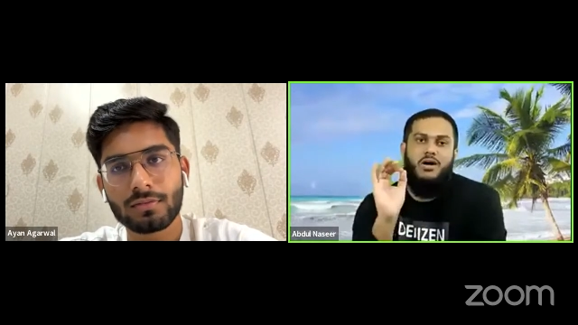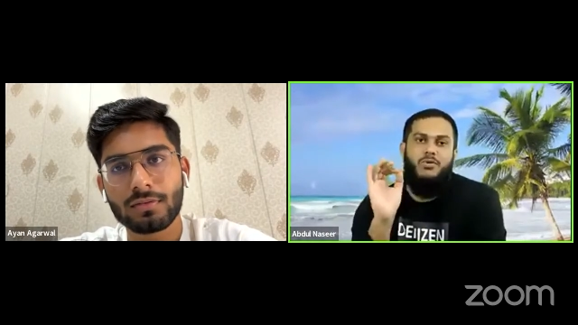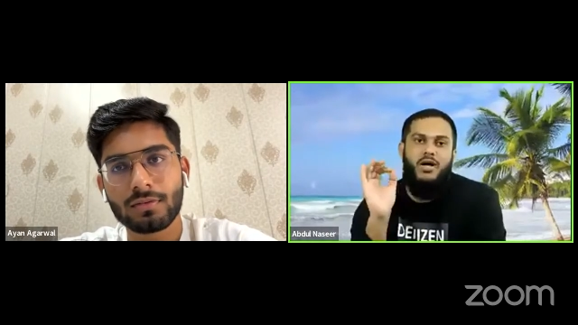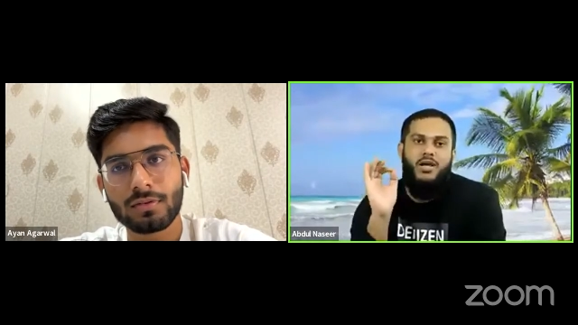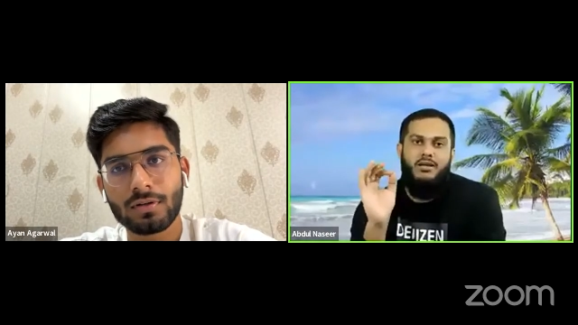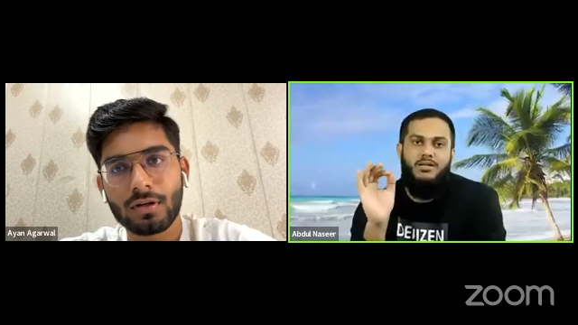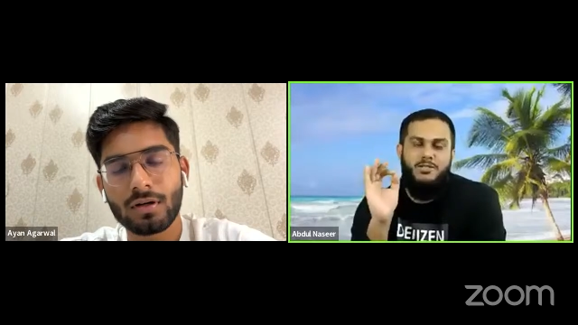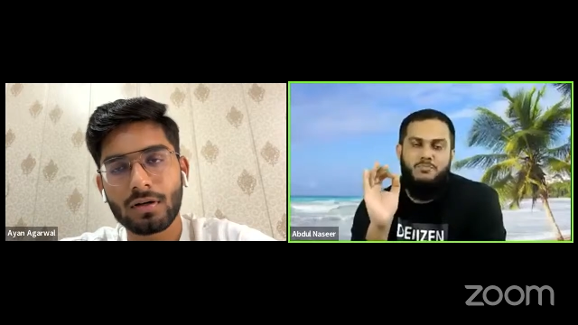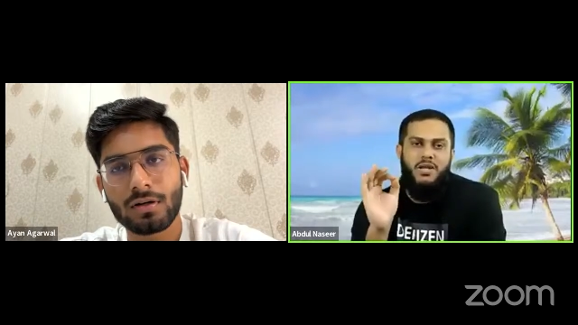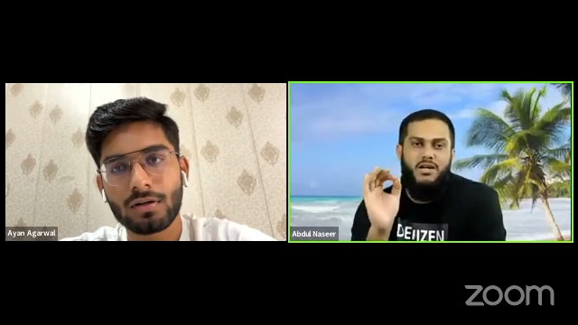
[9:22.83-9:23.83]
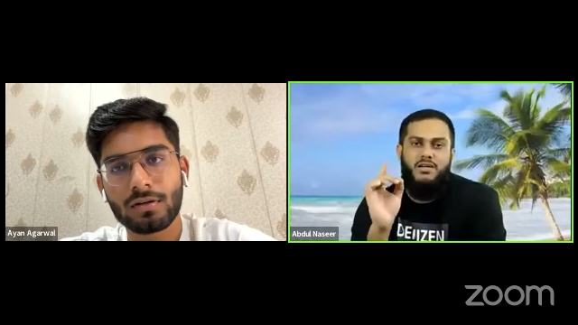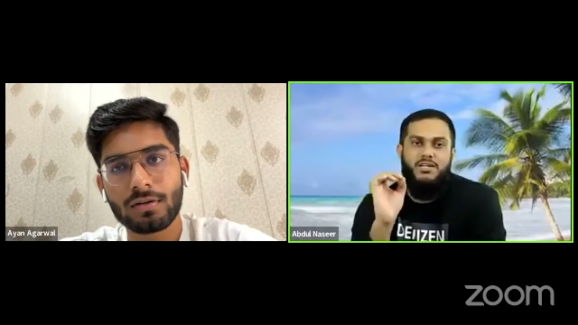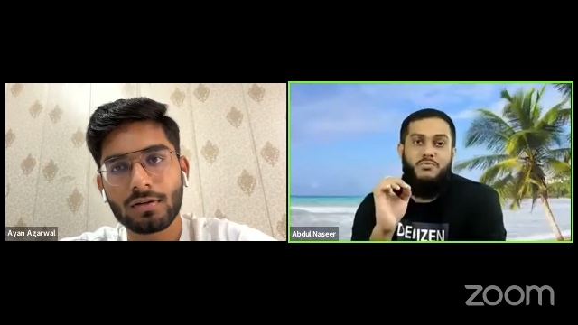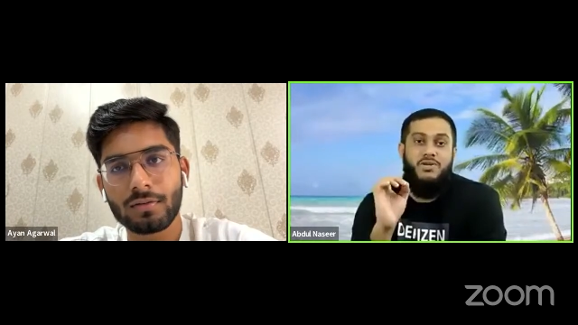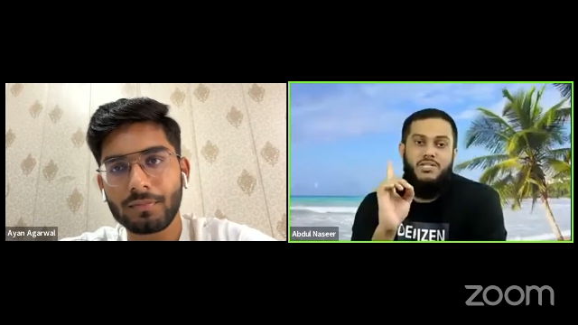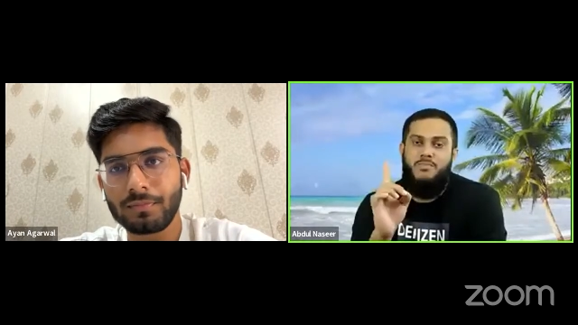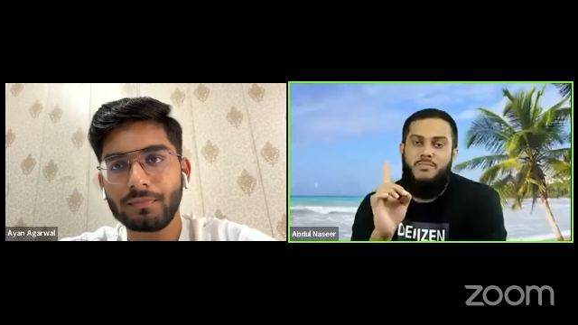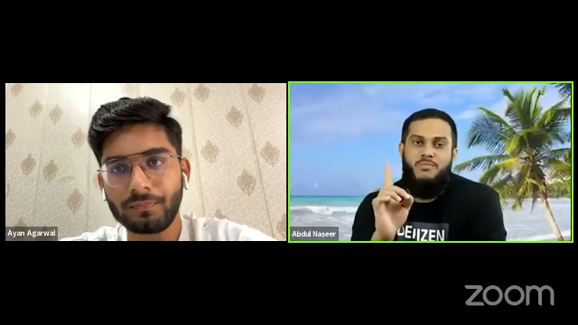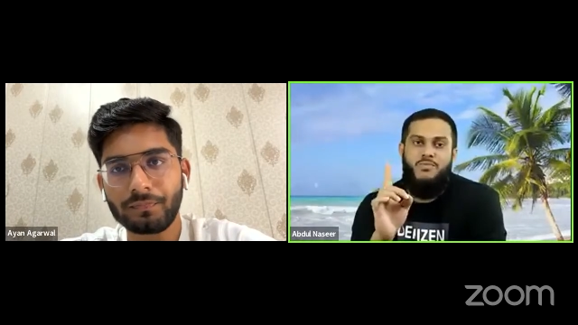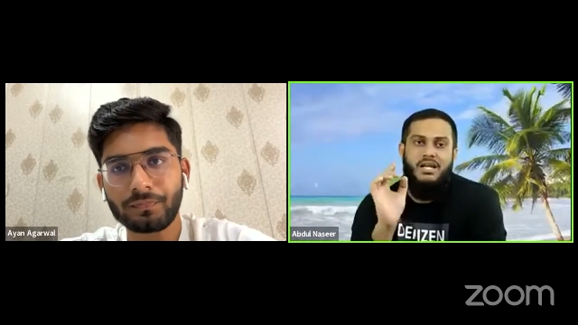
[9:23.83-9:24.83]
Speaker 1: how Ayan has planned. It is very
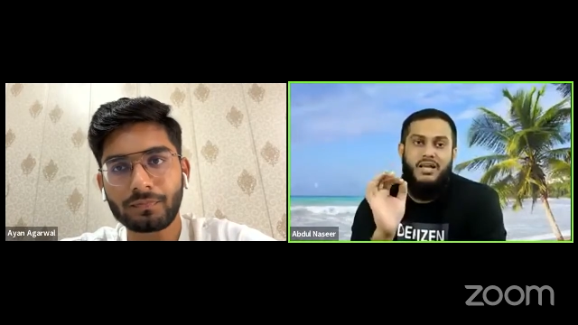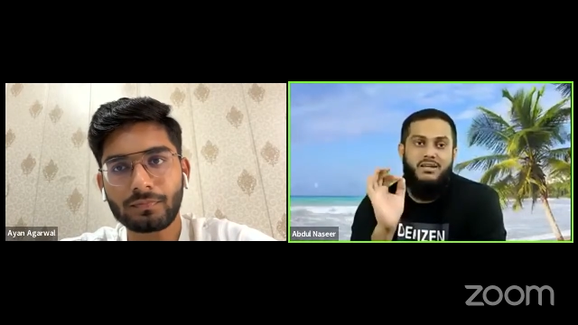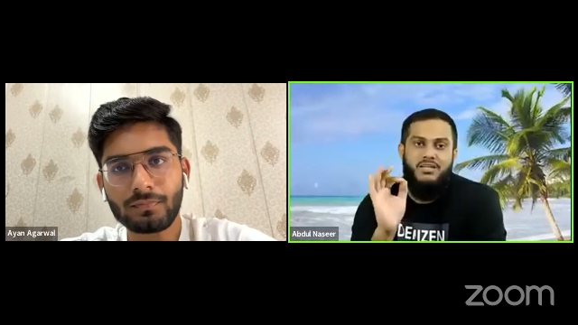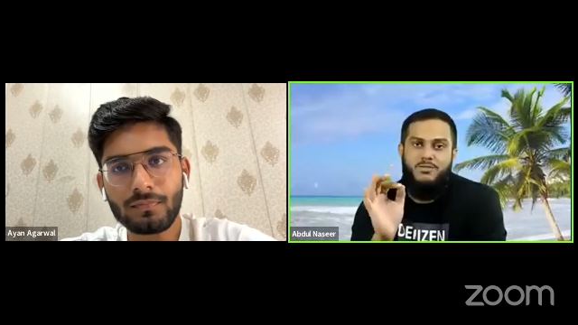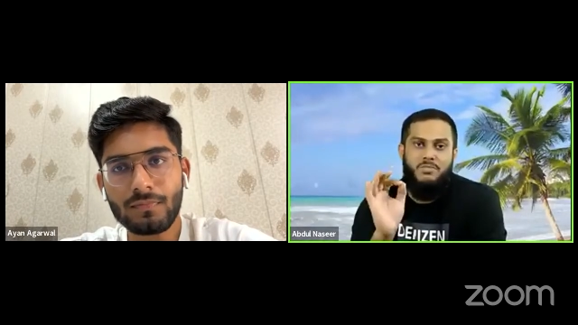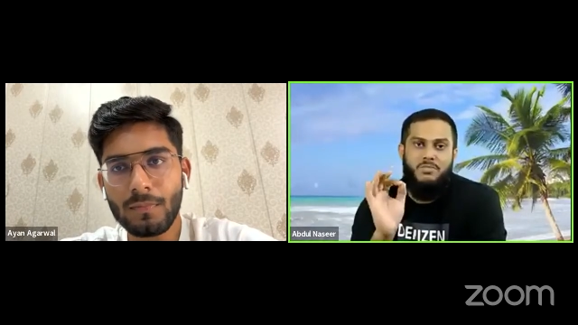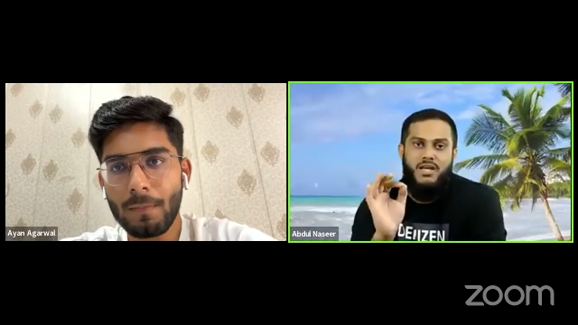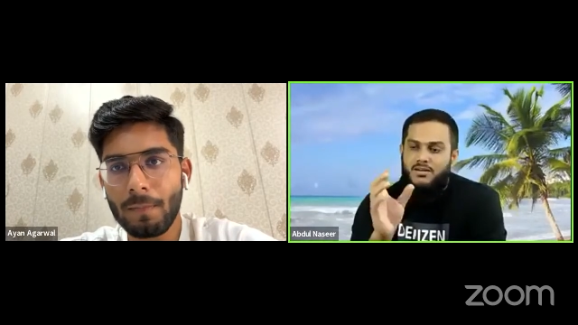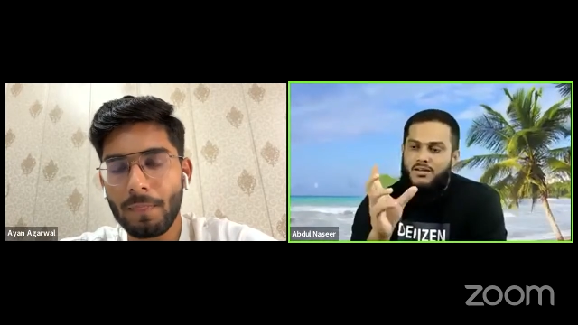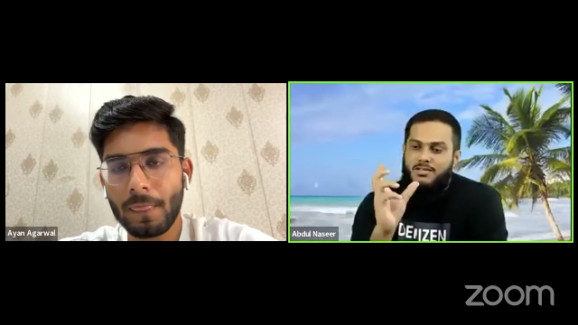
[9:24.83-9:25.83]
smart way. I liked his plan.